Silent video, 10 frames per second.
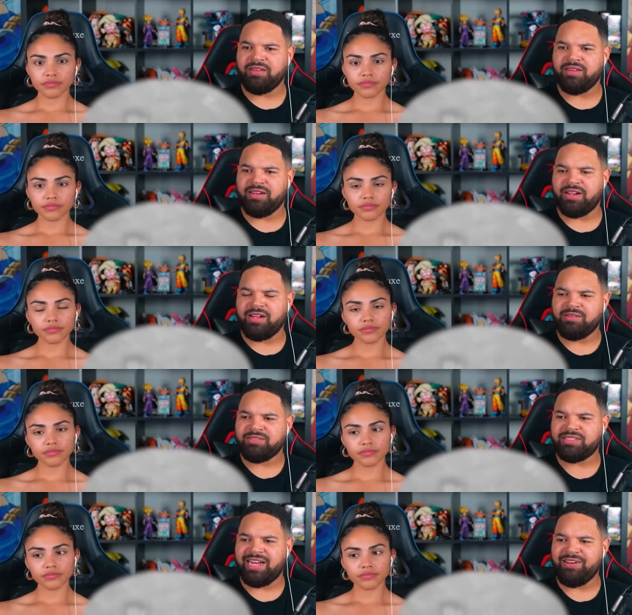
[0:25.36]
Speaker 1: And
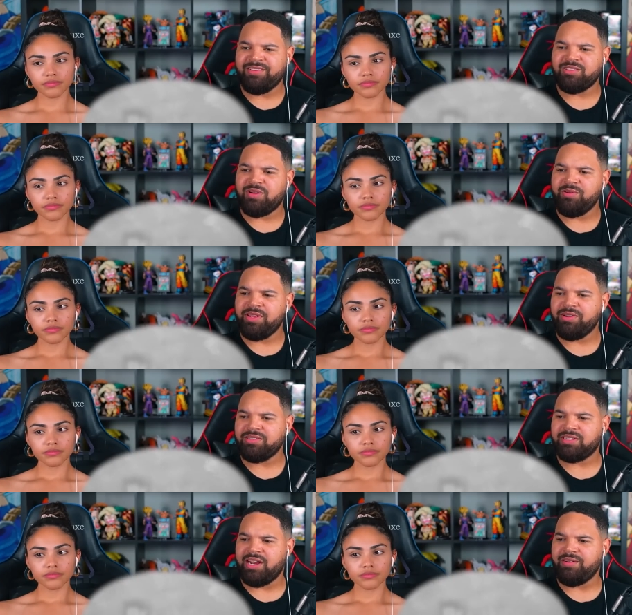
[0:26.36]
sirens? Why are we hearing
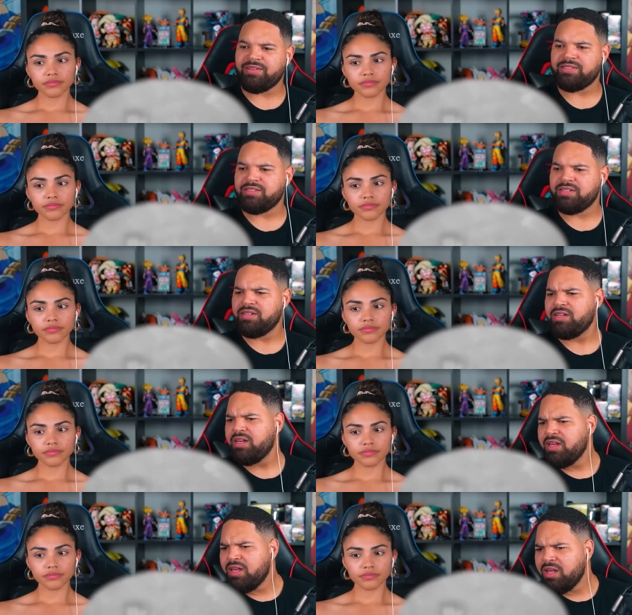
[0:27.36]
sirens?
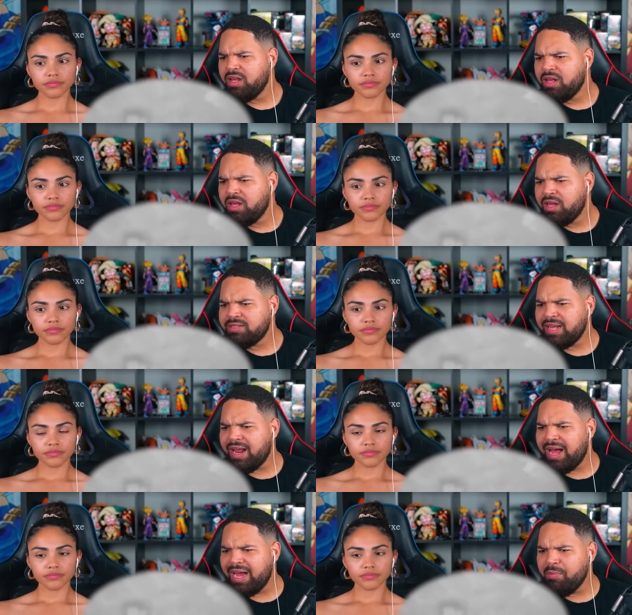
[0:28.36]
Is that an
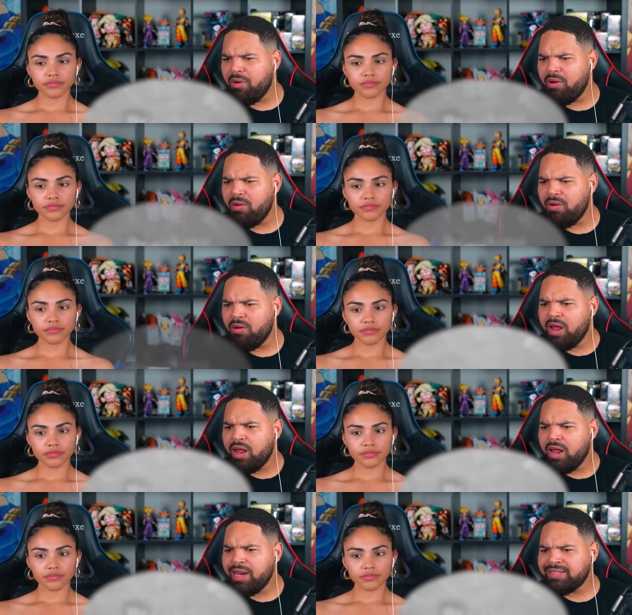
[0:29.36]
eyeball?
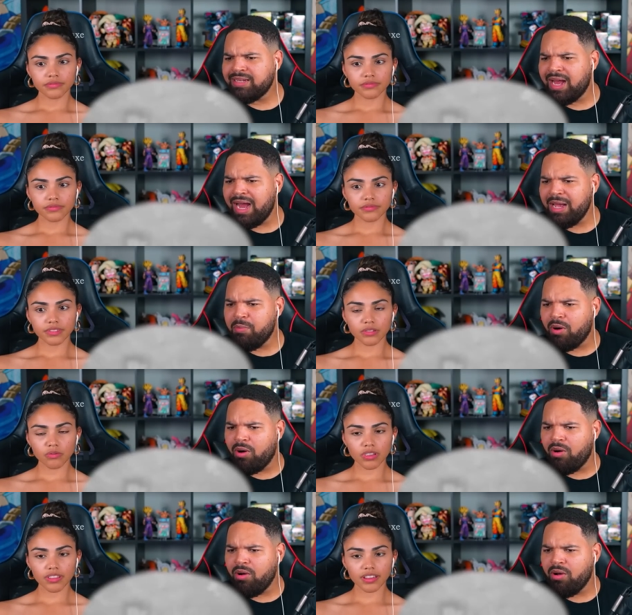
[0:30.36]
That's an
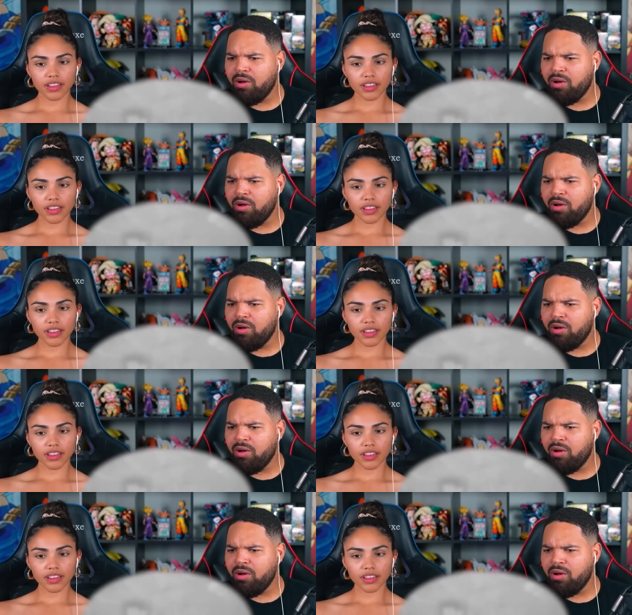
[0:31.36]
eyeball. What the